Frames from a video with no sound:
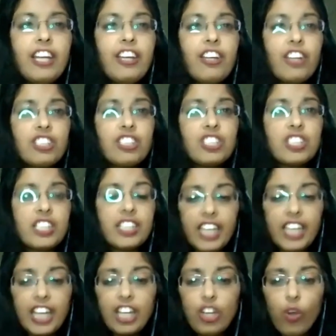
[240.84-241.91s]
interested
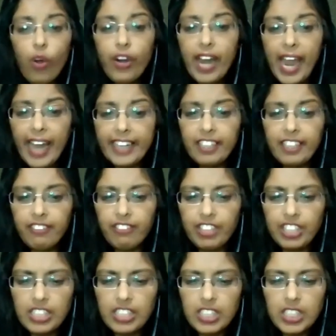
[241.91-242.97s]
in your
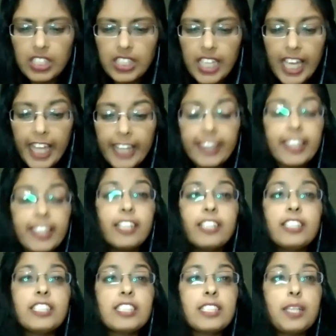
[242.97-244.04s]
activities. And
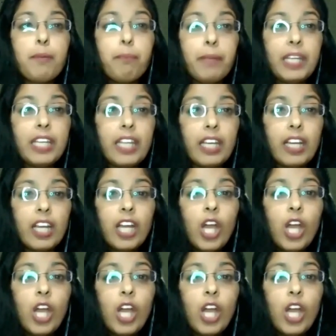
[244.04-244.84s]
third is the meaning.